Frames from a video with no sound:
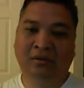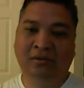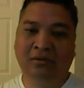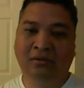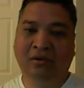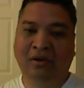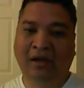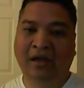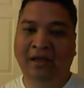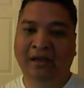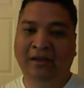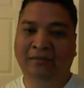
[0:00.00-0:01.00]
So I
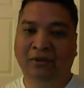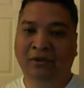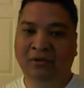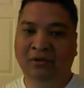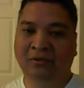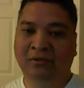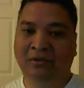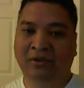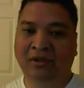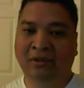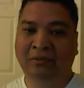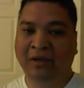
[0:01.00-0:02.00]
have to use
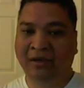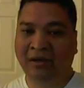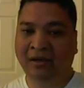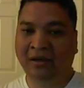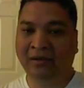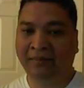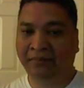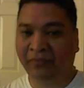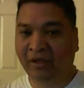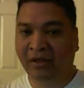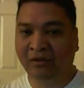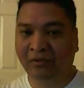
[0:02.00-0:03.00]
the trend line.
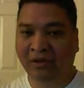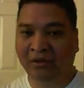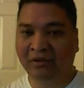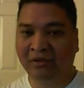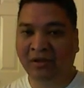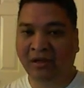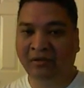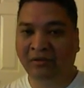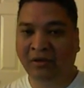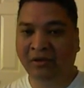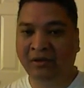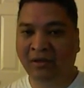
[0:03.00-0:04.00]
How do I use that? So
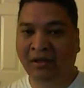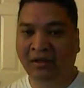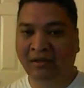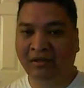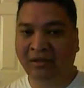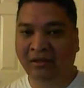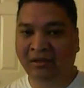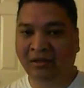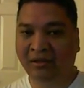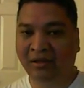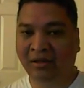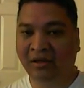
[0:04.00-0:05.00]
I select the
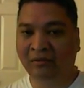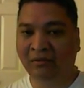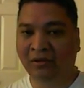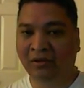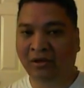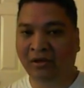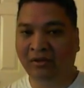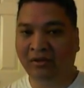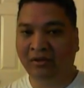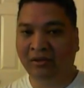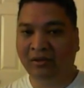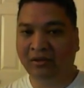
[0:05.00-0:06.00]
actual cost.
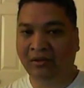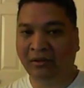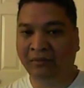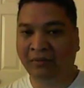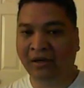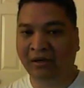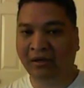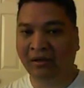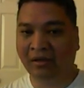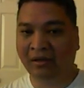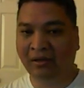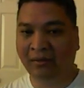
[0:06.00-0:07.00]
I right click
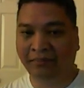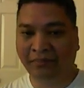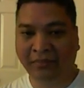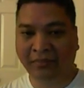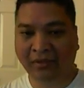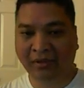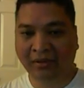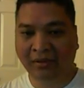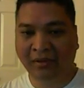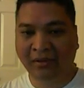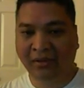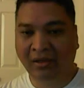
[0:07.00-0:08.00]
on it.
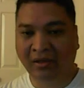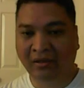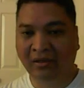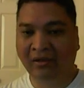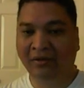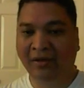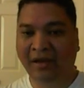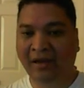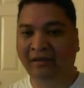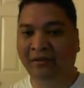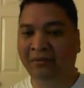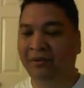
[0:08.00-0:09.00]
I click on
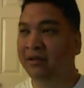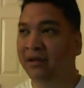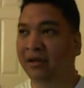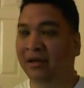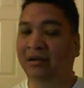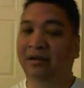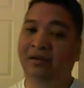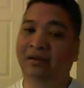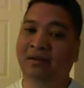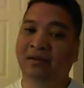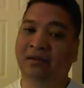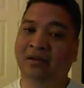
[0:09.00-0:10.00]
add trend line.
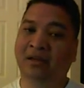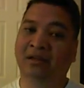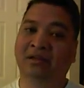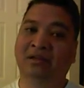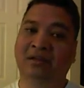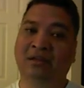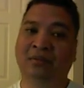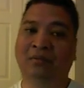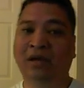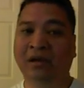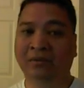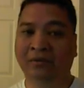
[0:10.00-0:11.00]
That's what
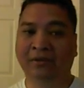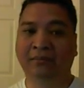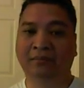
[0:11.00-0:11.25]
I want.